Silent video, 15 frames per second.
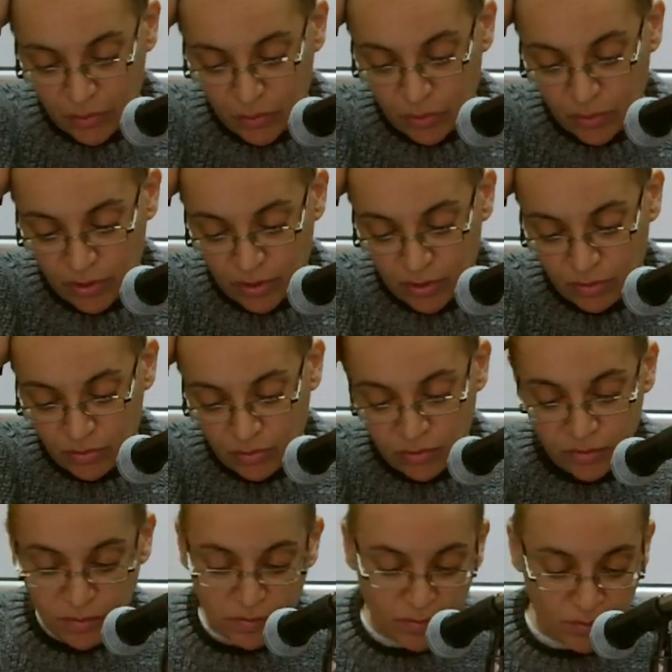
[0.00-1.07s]

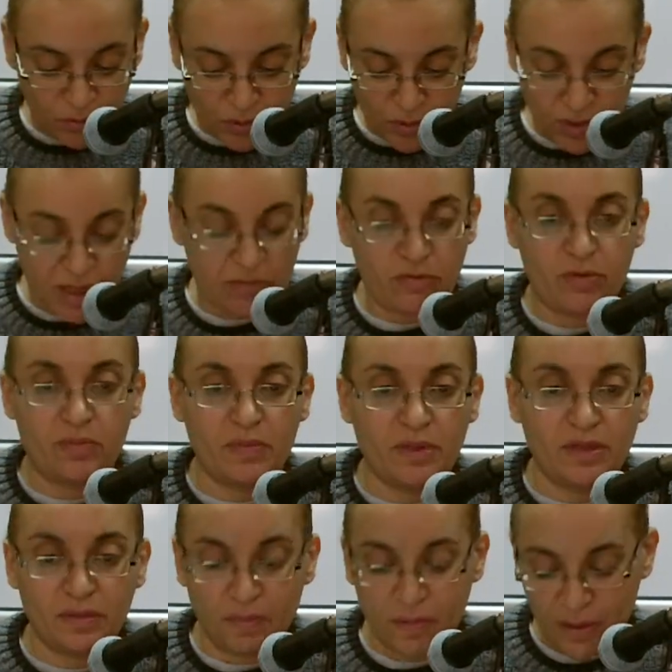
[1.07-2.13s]
would never be
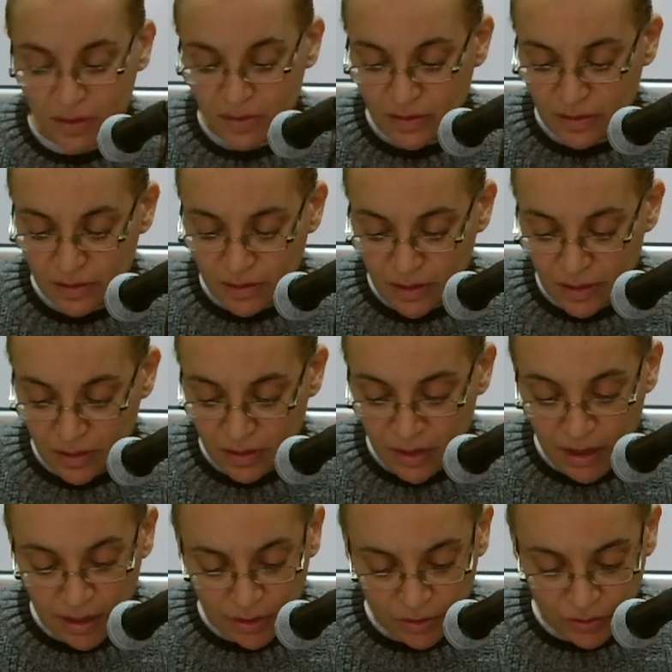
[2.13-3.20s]
depicted in
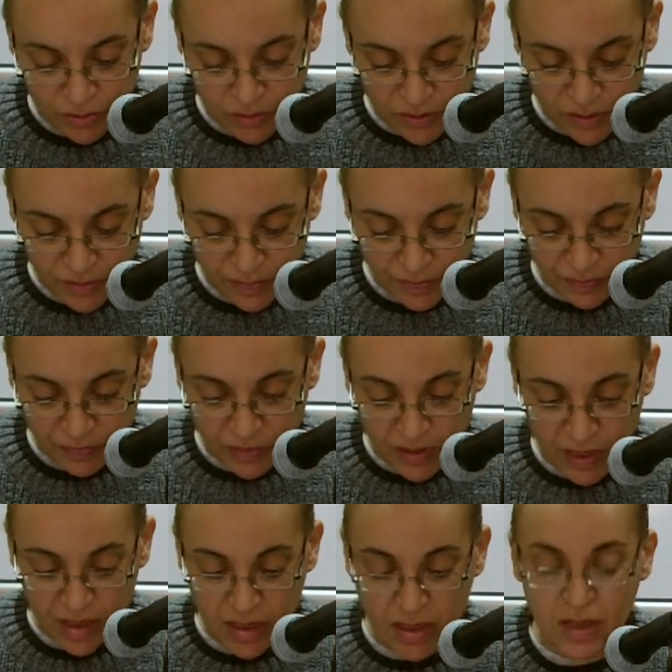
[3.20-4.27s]
icons.
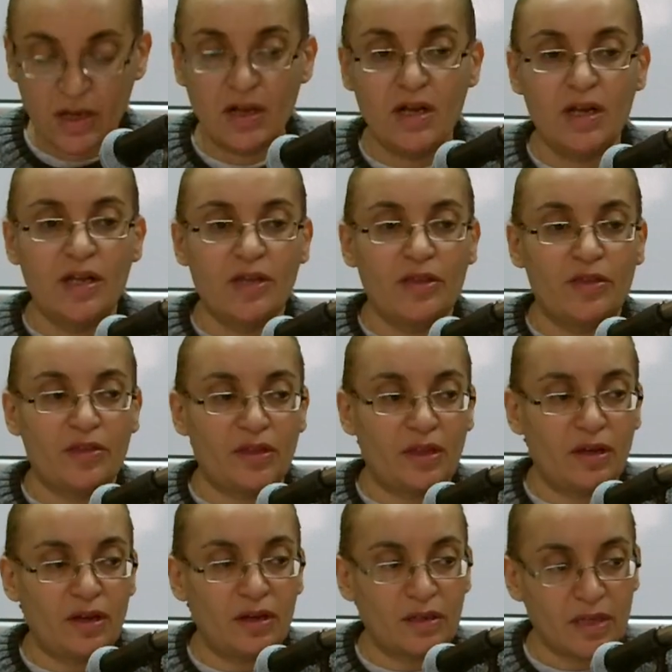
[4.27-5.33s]
Okay?
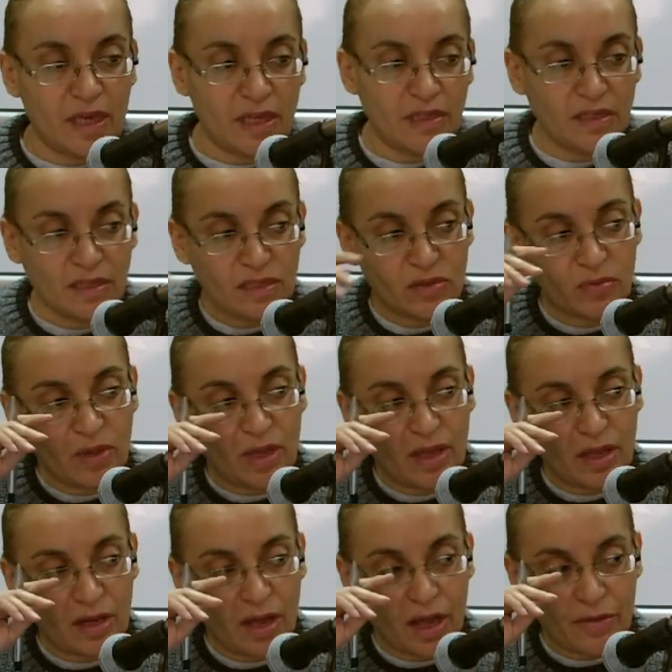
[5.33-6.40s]
There are cases
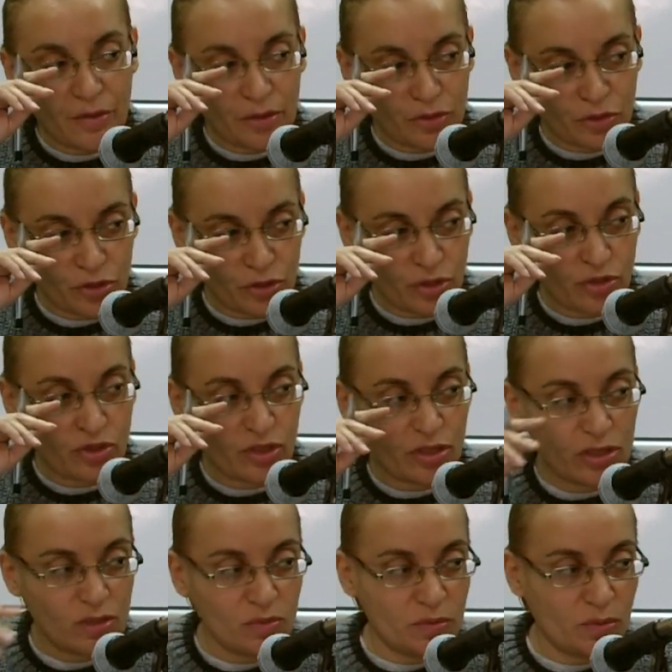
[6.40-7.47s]
where other
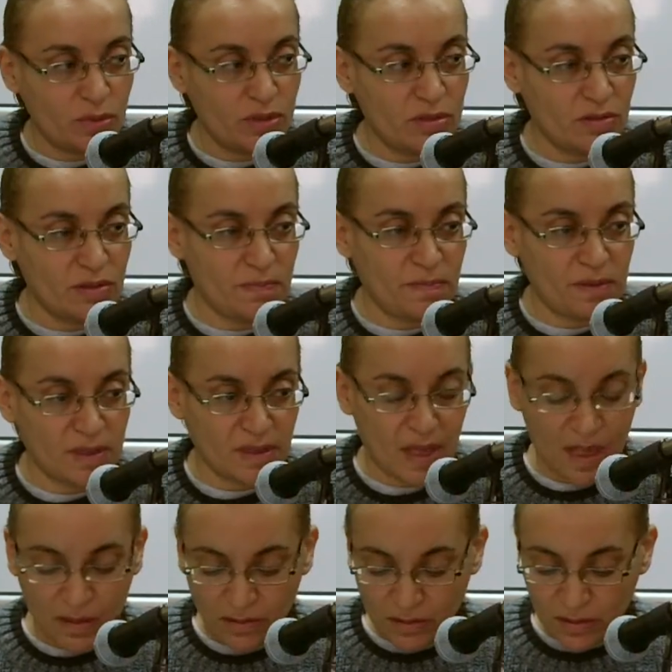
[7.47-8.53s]
churches would
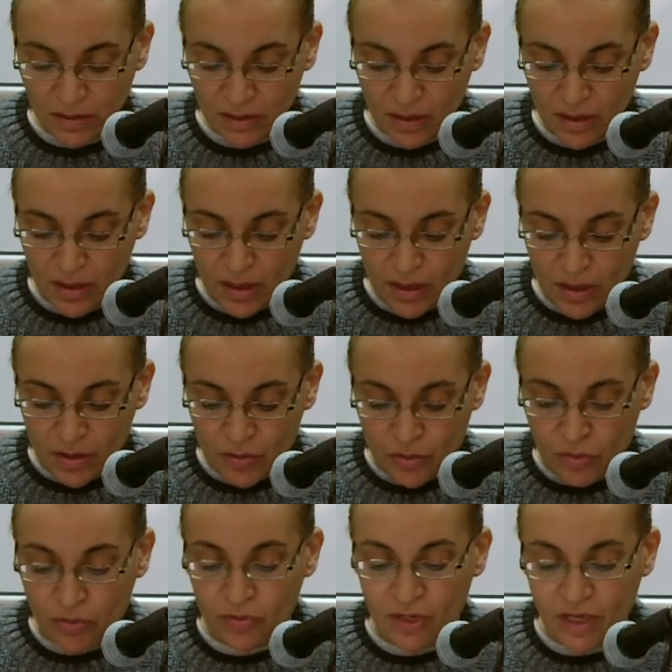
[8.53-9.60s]
represent the
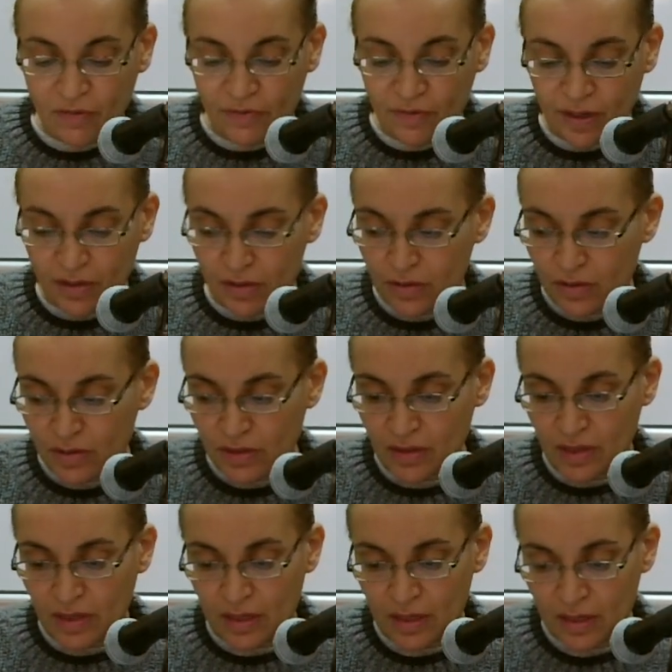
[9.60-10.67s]
three figures
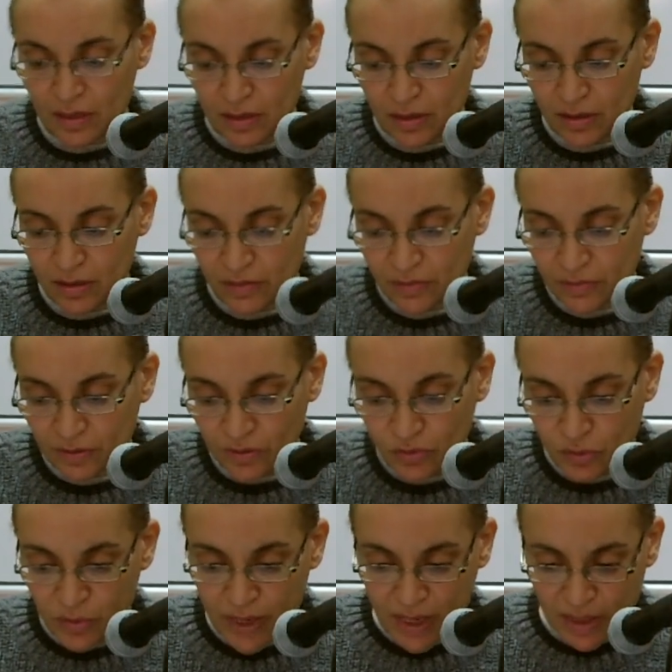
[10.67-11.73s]
in different
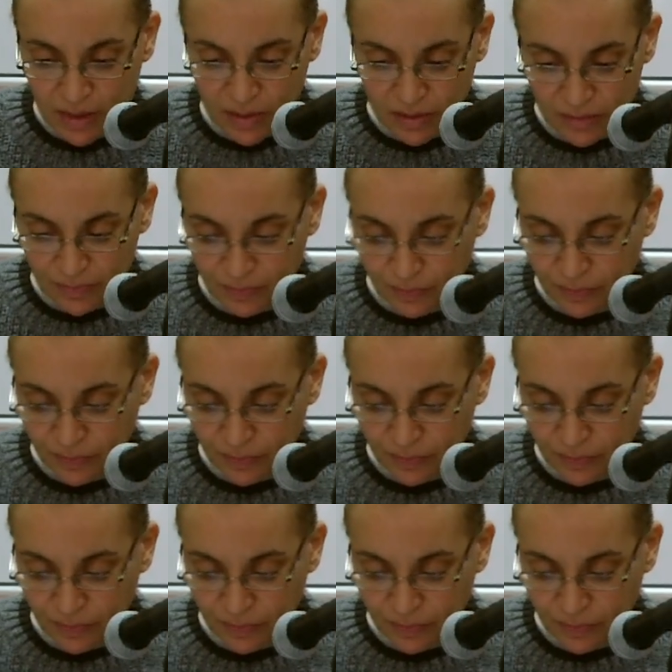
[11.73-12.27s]
ways.